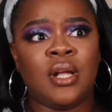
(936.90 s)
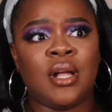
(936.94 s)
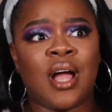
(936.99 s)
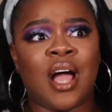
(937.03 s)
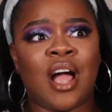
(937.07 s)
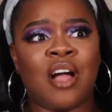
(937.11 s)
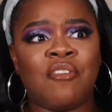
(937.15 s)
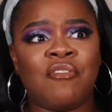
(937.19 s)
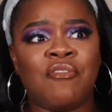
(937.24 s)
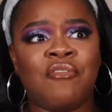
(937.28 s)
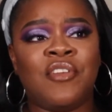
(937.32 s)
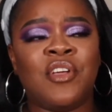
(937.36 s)

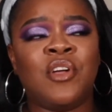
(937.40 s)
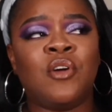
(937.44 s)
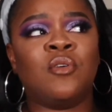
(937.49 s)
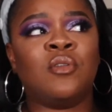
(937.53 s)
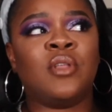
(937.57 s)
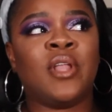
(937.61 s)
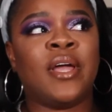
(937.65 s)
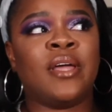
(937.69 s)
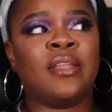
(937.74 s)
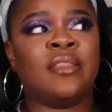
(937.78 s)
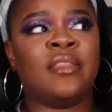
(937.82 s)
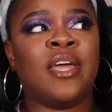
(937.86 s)
I feel
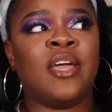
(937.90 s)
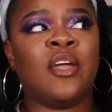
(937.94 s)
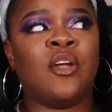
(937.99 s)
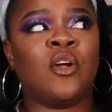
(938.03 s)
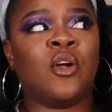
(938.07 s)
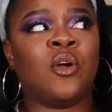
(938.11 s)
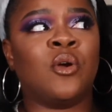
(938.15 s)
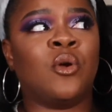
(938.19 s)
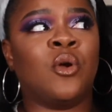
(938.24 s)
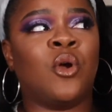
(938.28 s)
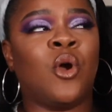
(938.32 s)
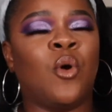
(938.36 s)
like they
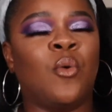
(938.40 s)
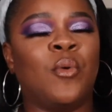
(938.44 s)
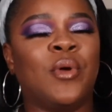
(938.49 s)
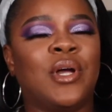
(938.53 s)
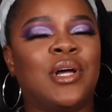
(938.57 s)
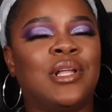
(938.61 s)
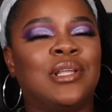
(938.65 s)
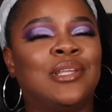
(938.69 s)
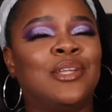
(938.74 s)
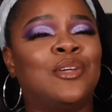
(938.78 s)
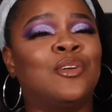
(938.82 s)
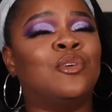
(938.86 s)
are going a
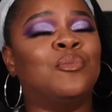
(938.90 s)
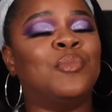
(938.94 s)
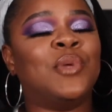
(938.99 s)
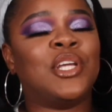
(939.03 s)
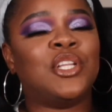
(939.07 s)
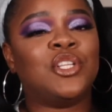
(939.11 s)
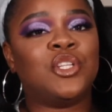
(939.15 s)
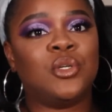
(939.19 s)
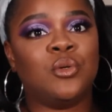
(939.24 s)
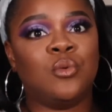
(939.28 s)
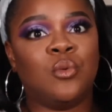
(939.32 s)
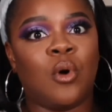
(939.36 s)
little bit
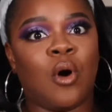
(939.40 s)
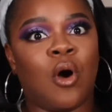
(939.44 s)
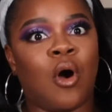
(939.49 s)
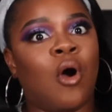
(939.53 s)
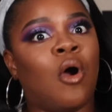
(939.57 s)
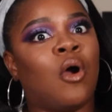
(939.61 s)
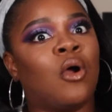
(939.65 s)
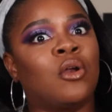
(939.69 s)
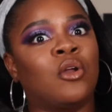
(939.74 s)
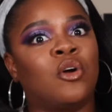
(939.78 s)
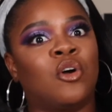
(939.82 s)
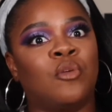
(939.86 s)
too
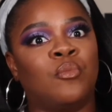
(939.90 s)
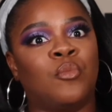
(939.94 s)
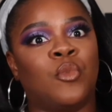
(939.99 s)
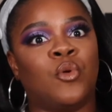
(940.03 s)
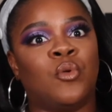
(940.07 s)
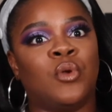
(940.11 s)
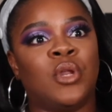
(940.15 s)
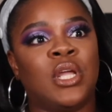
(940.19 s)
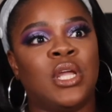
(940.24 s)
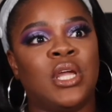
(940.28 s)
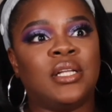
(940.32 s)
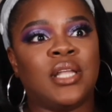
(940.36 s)
hard on
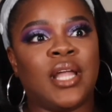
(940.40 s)
Monique.